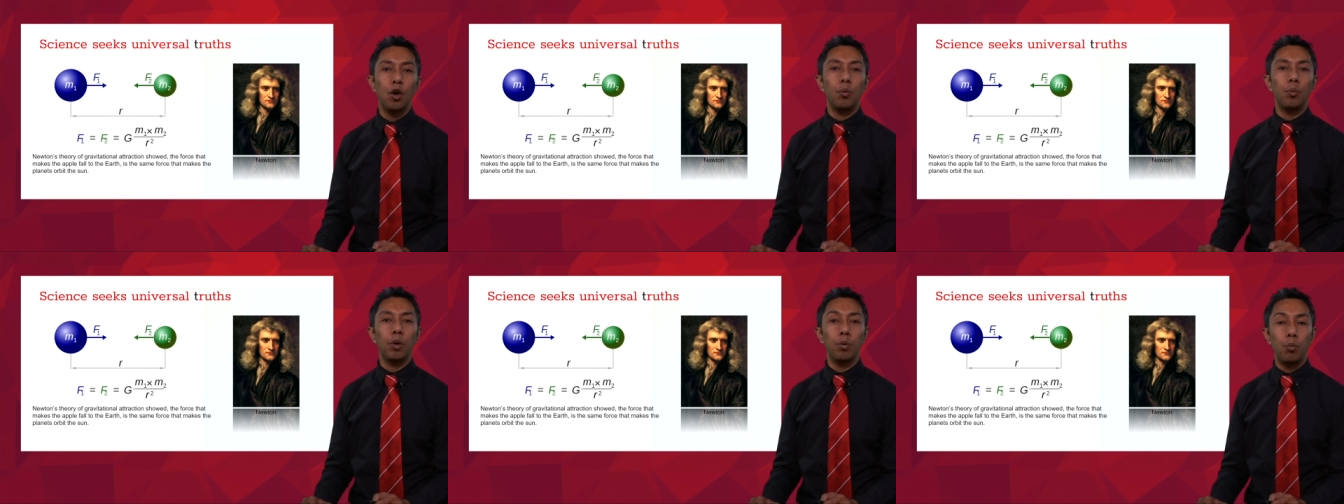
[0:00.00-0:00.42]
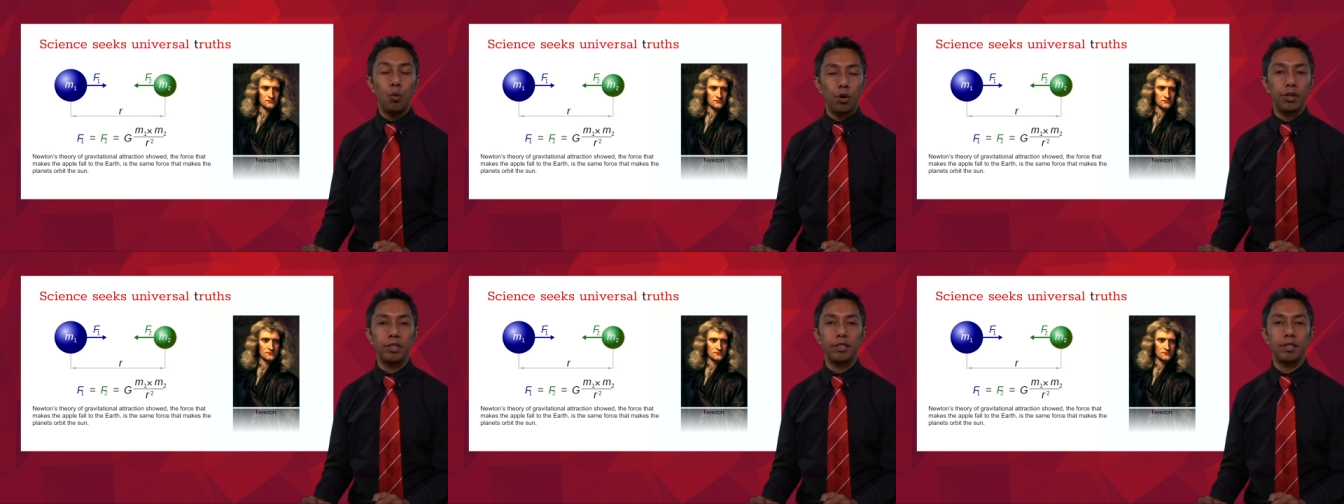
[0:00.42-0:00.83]
we
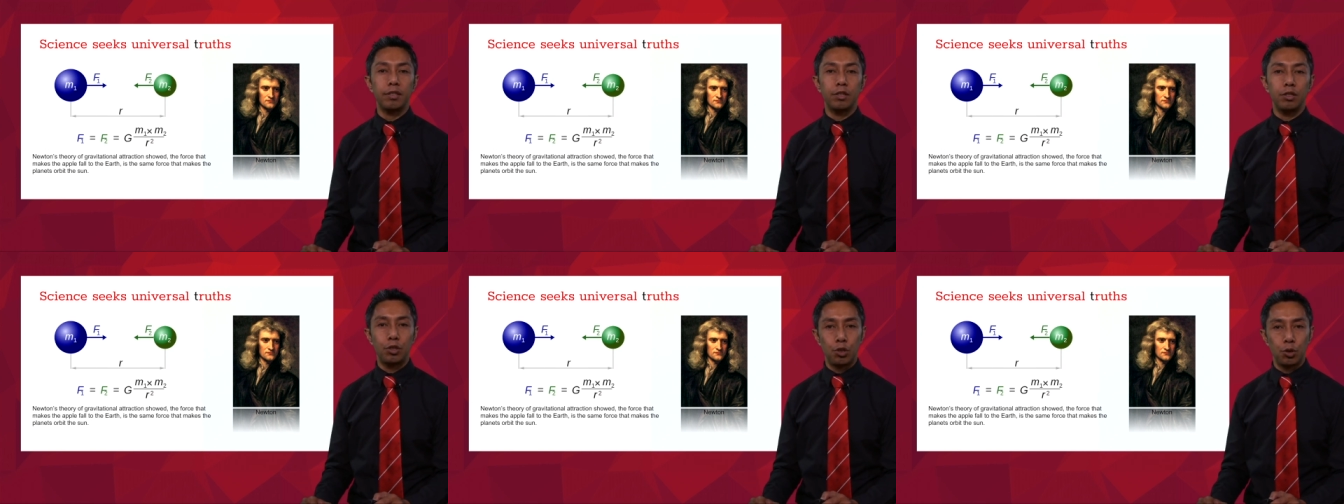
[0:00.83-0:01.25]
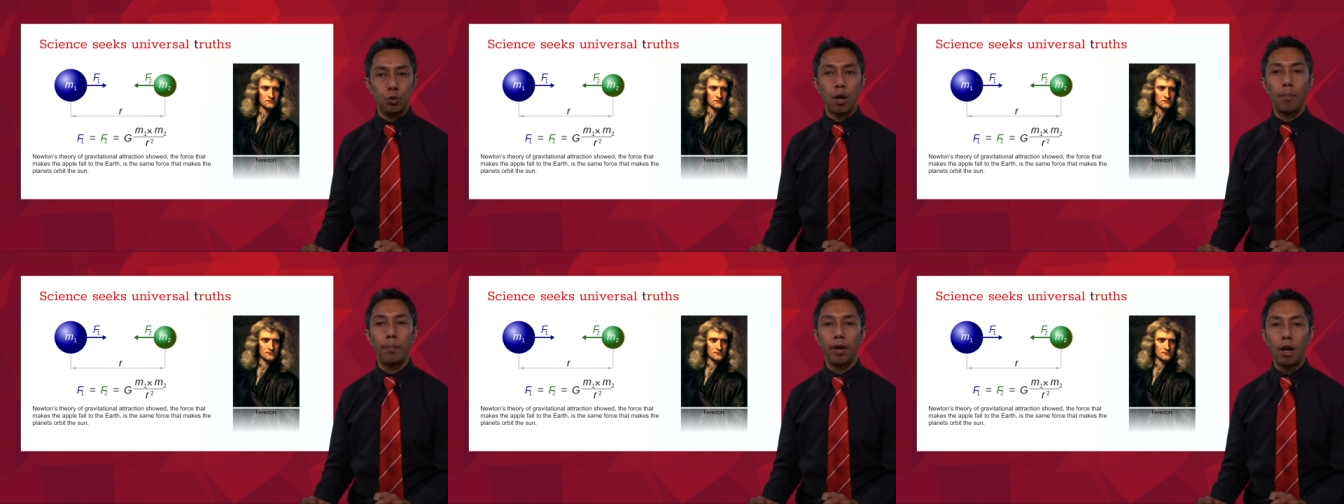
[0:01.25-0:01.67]
want it to
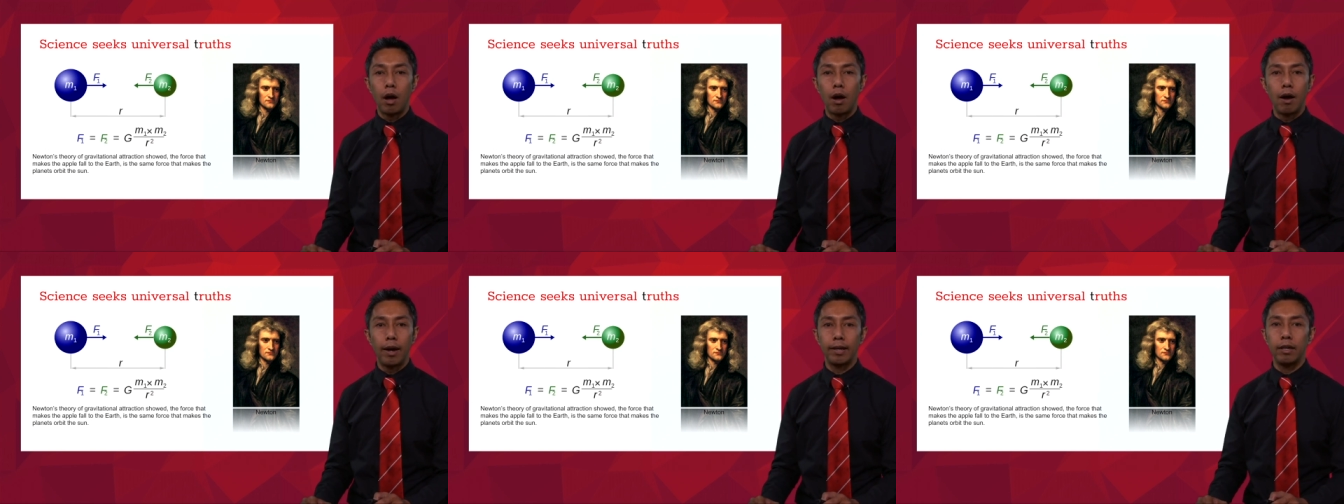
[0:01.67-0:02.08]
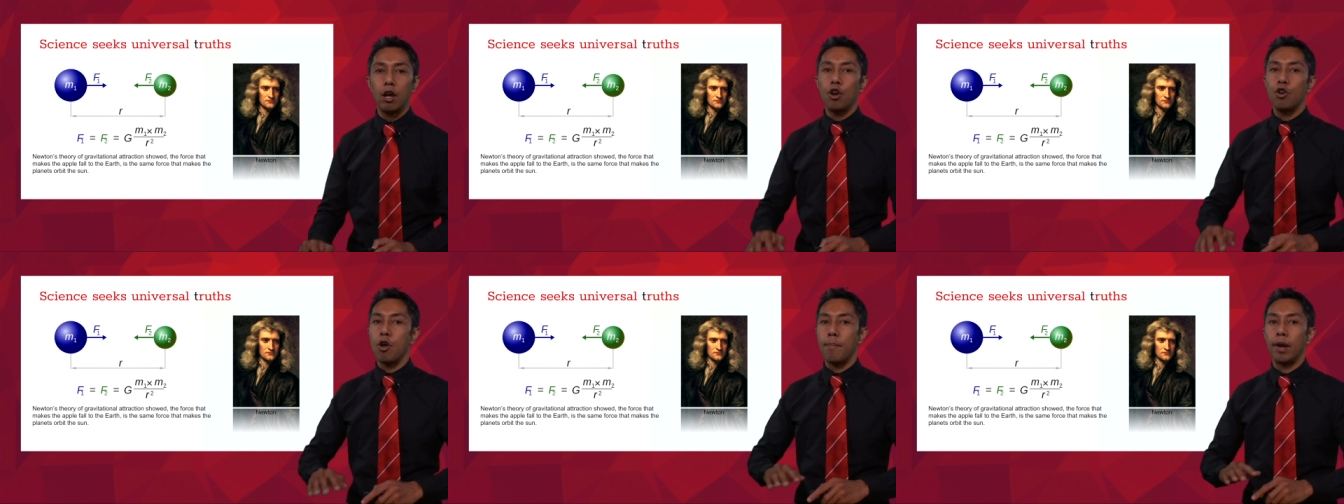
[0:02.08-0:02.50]
apply
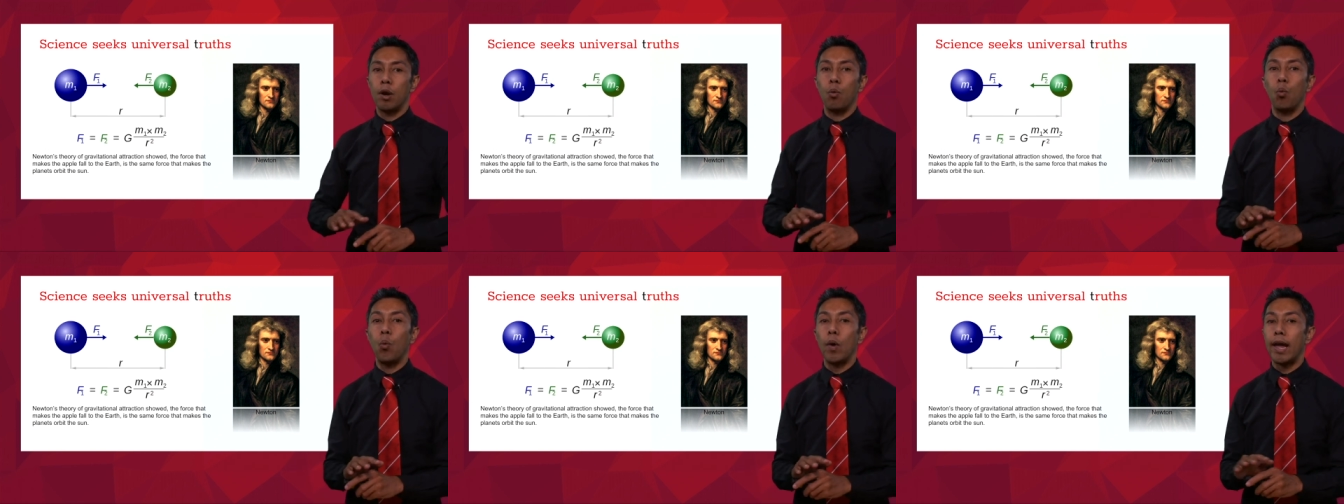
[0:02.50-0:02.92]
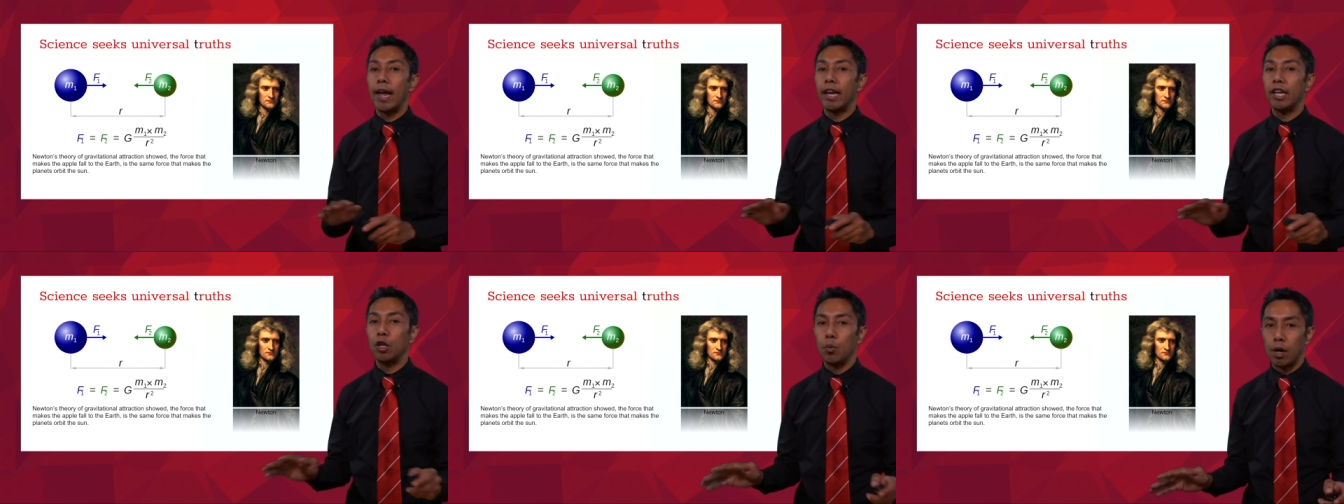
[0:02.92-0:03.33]
no matter where
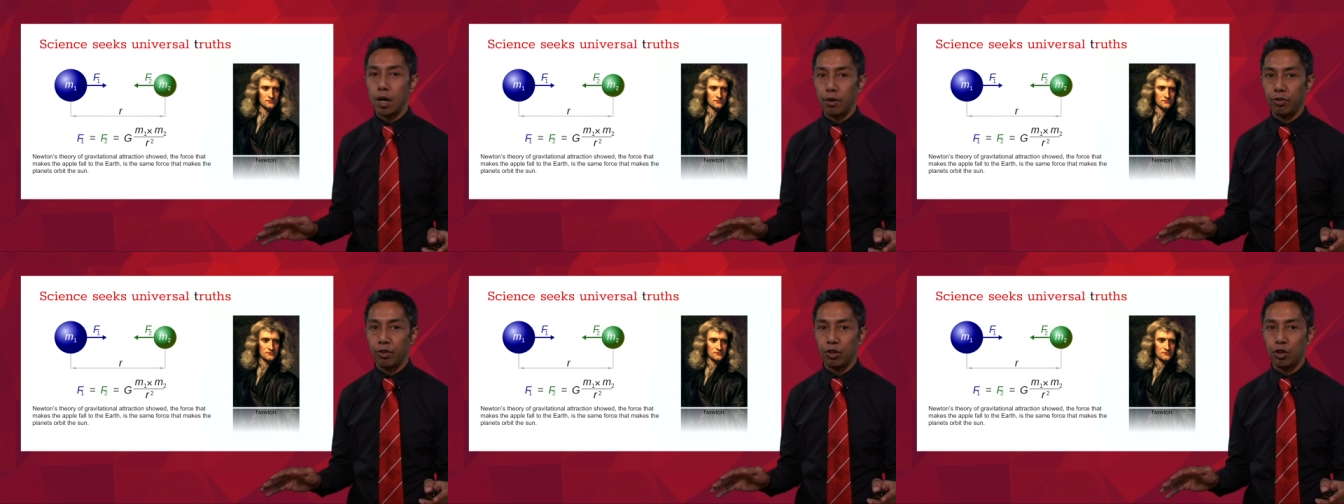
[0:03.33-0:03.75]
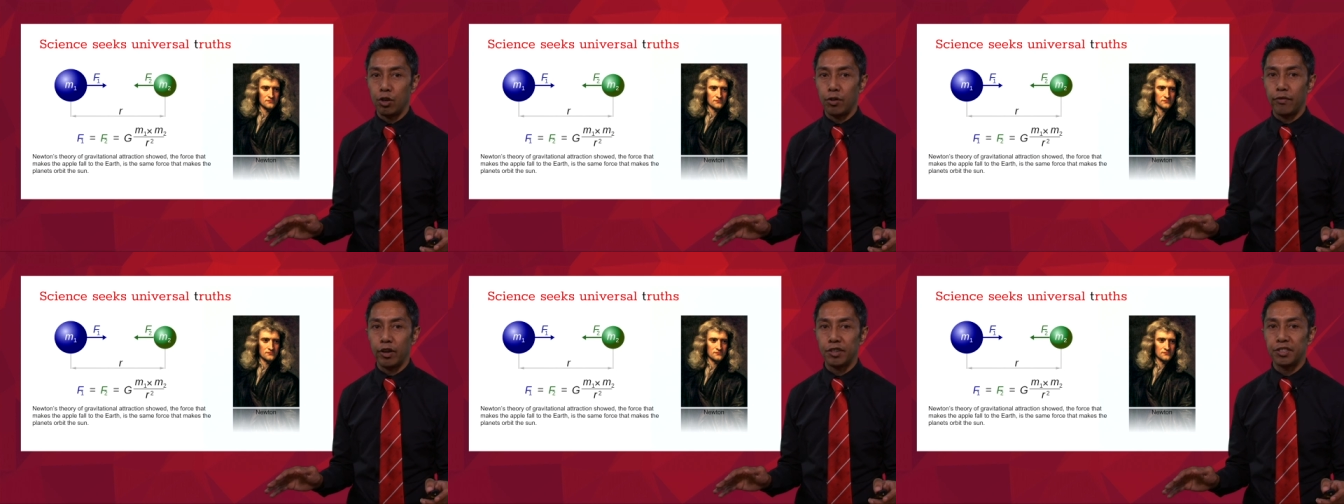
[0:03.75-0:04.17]
you are in the
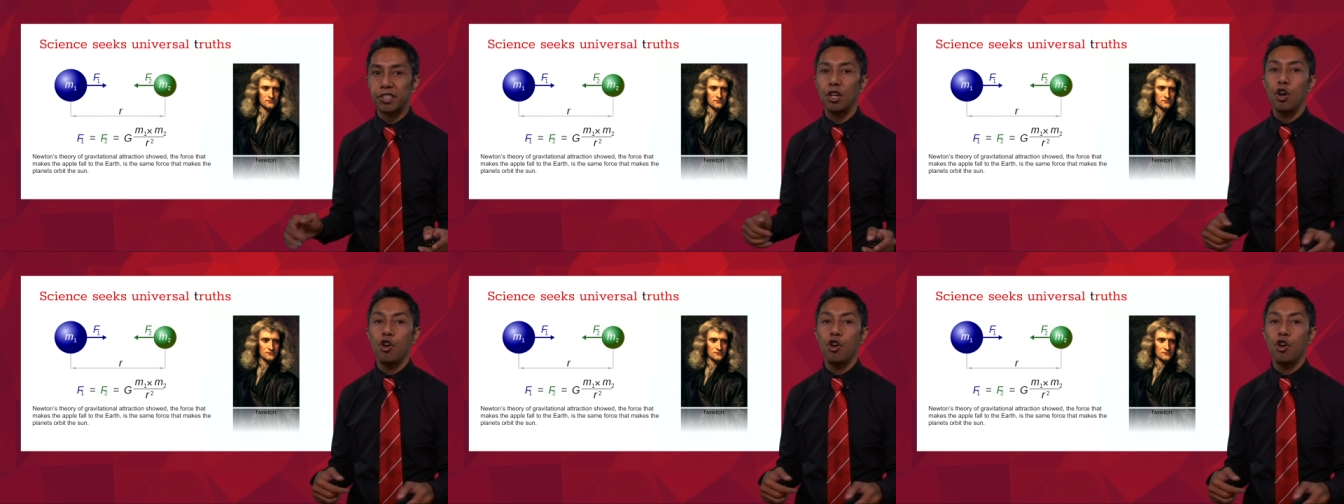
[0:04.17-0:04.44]
universe,